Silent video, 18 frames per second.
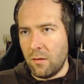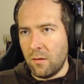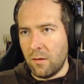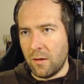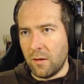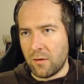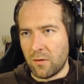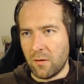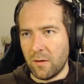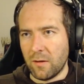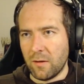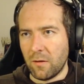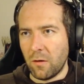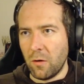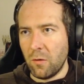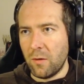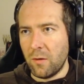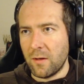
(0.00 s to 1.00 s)
Let's call it the
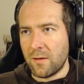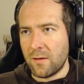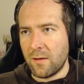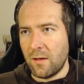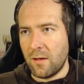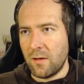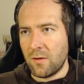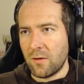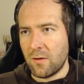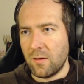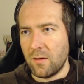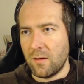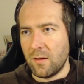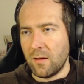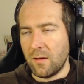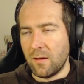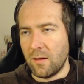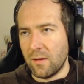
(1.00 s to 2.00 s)
new destination,
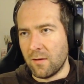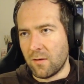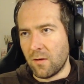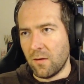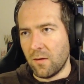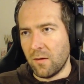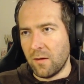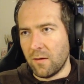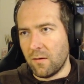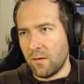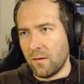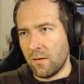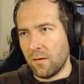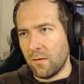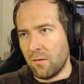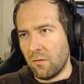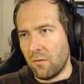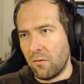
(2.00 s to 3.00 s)
and let's call it
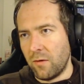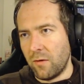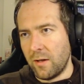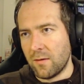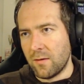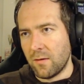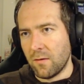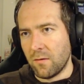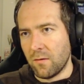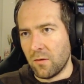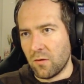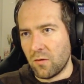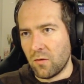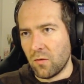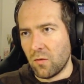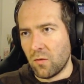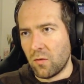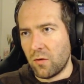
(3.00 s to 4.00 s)
the rest of the
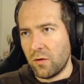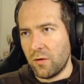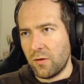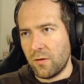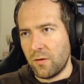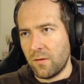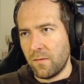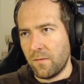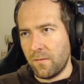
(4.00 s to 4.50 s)
source.